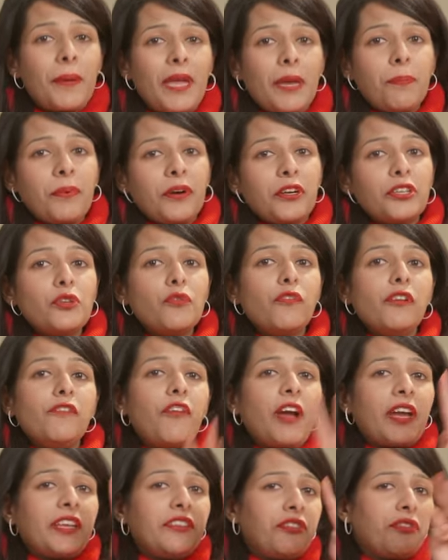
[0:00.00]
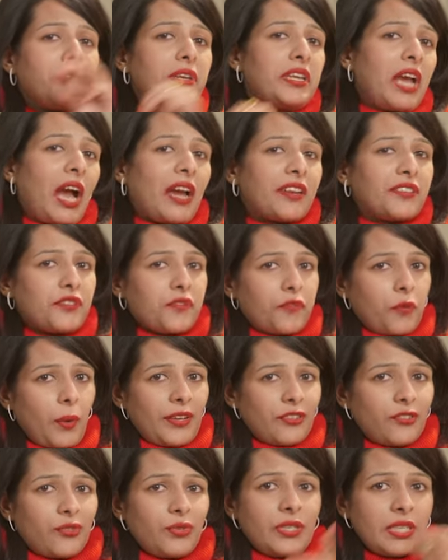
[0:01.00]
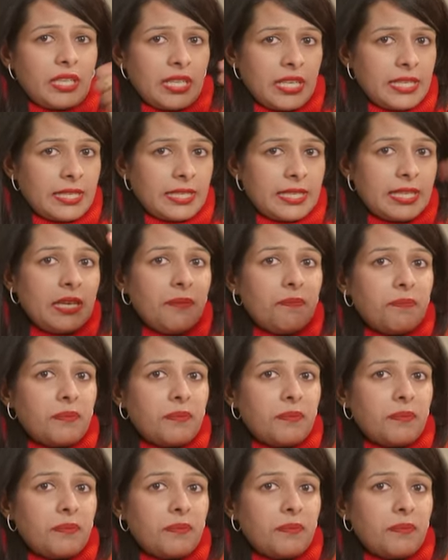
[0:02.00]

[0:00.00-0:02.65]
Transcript: paper, you will find three kinds of questions: easy,